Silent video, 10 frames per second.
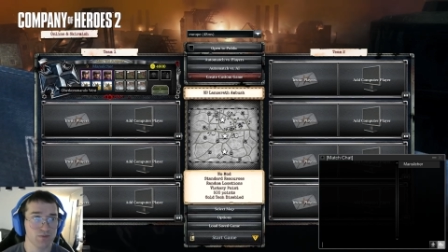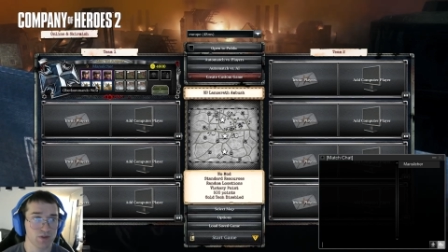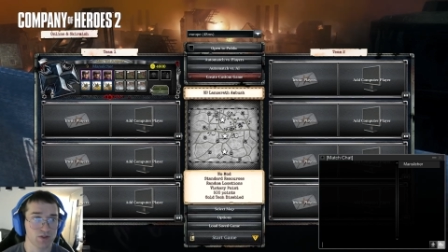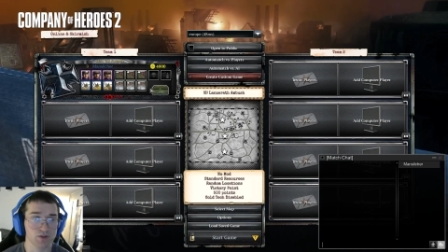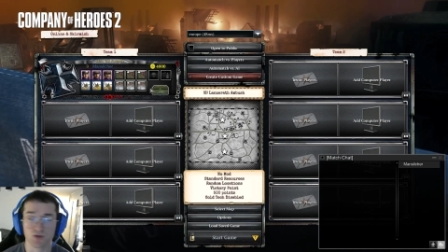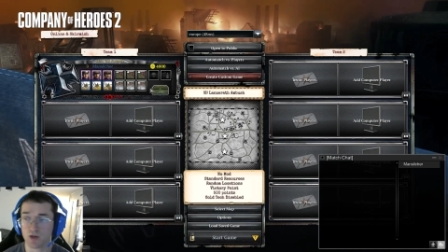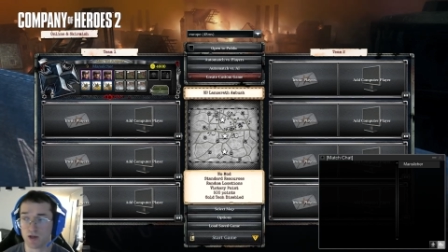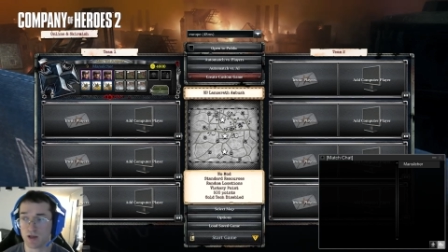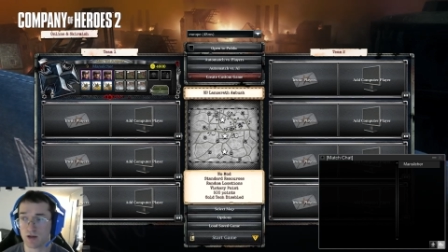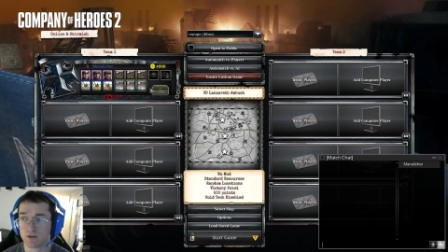Yes, I
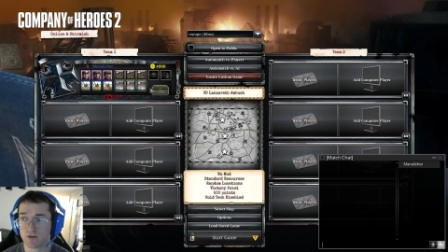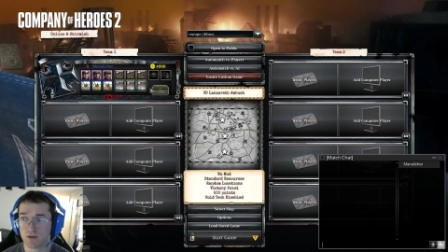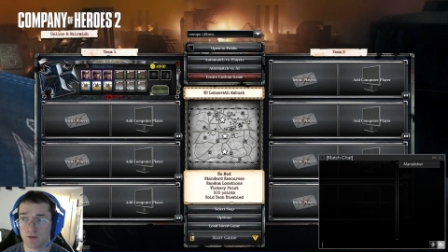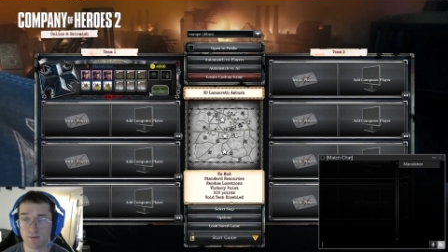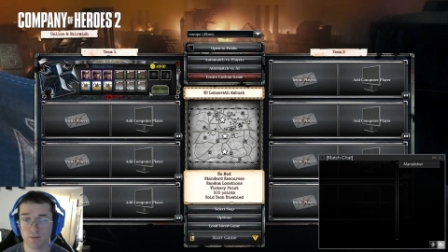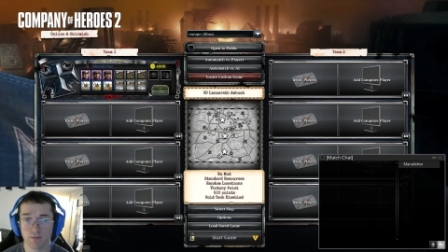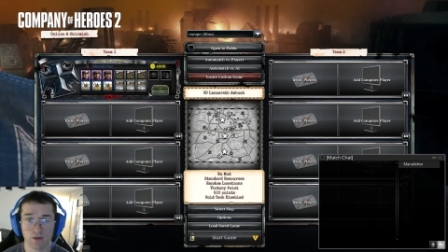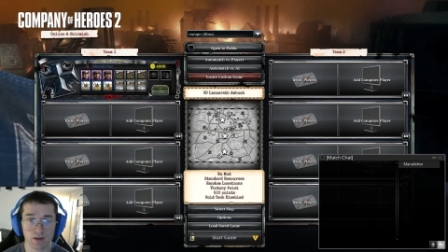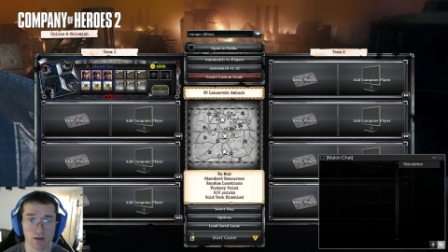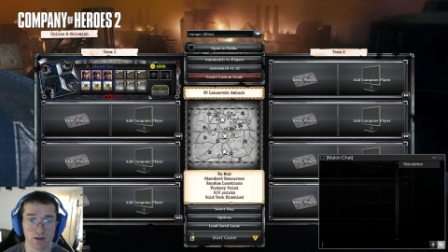try it out.
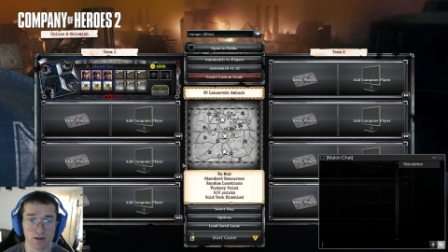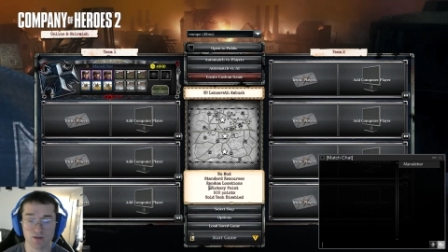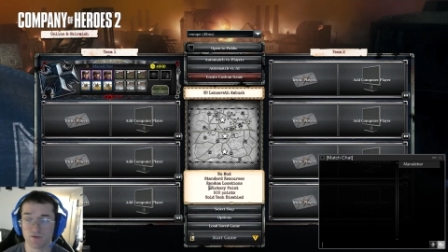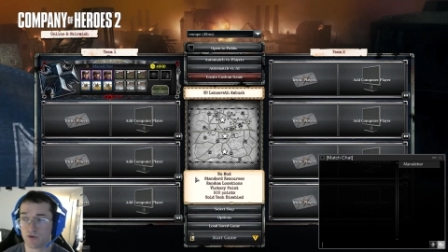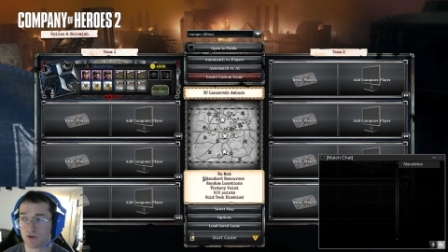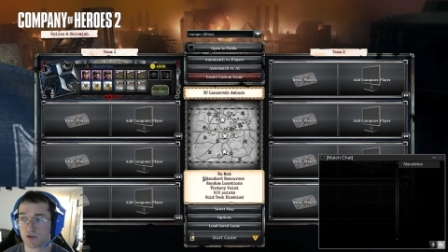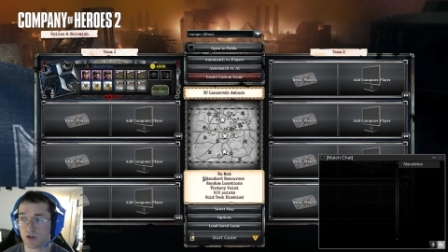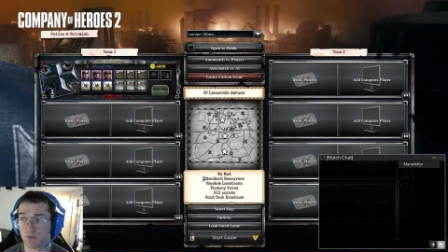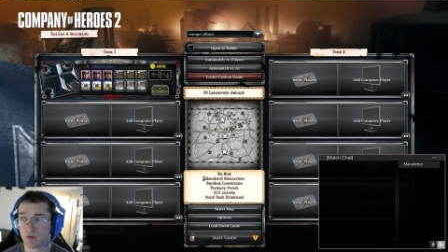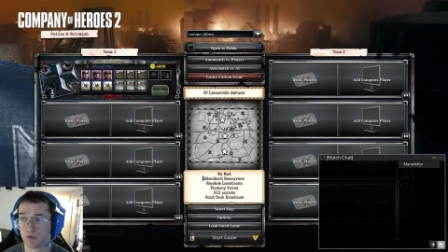It's first
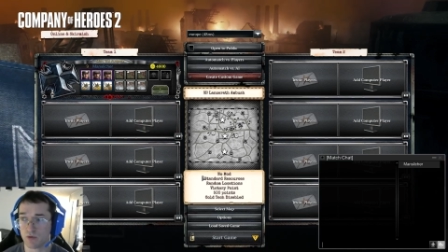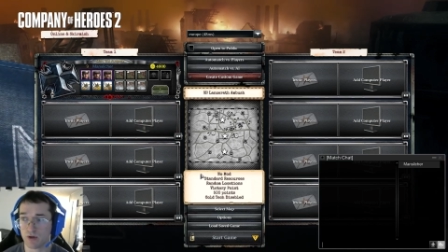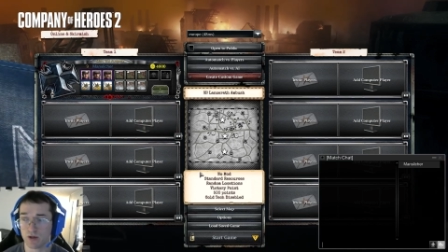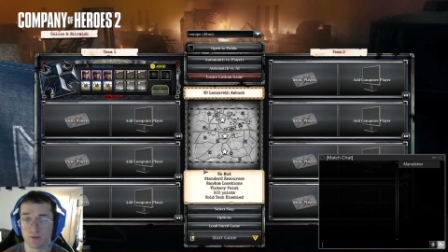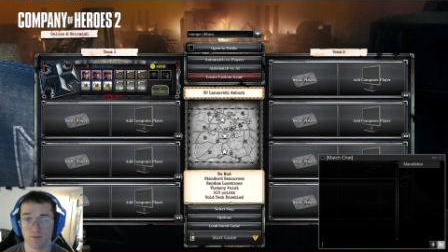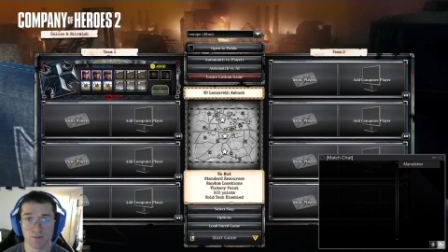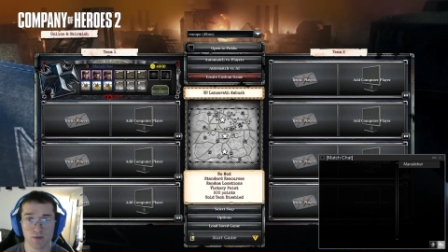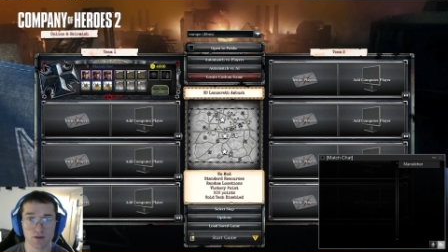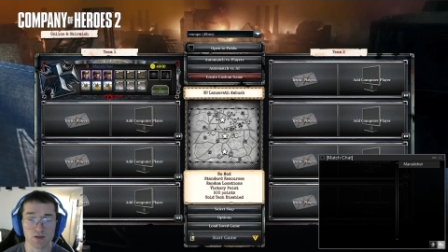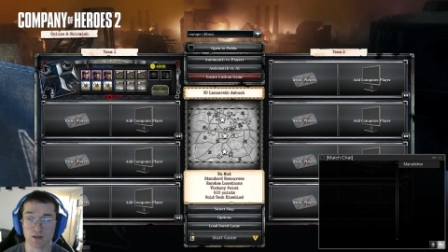time recording,
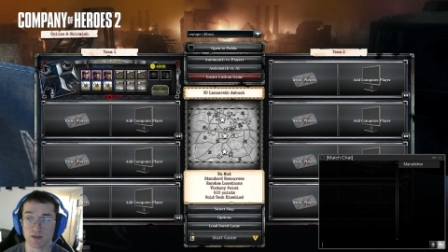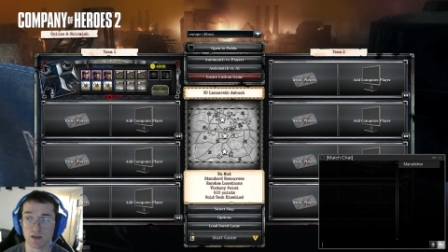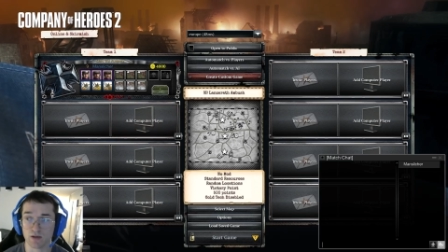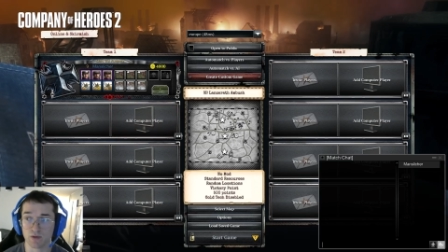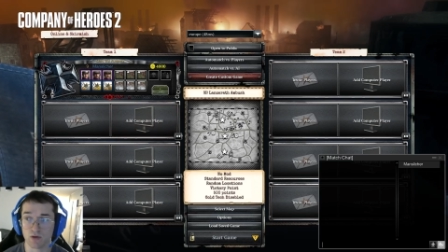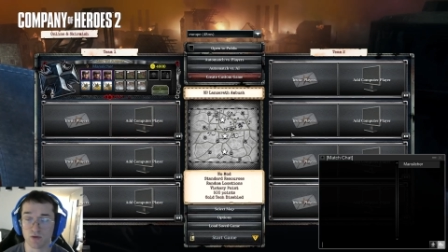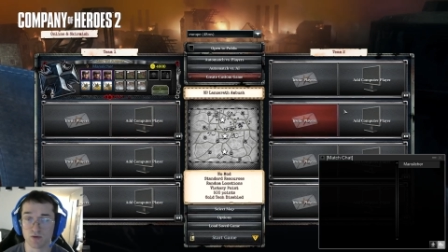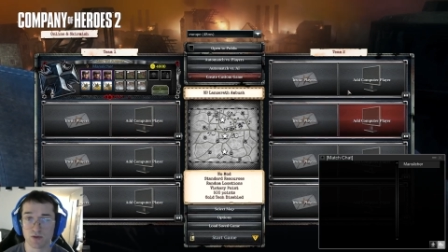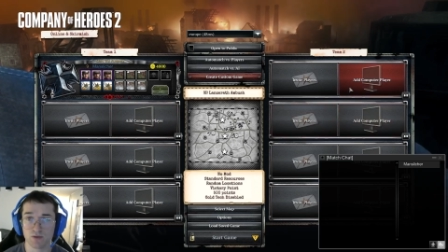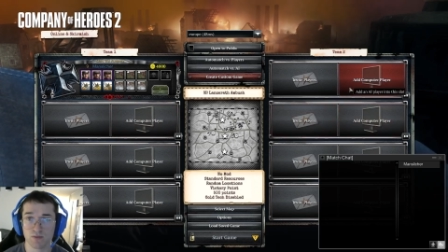so let's see how it
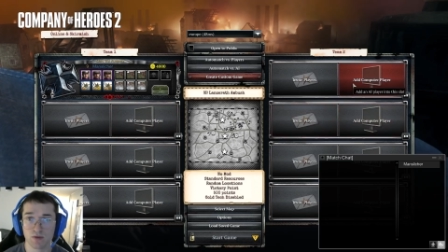goes.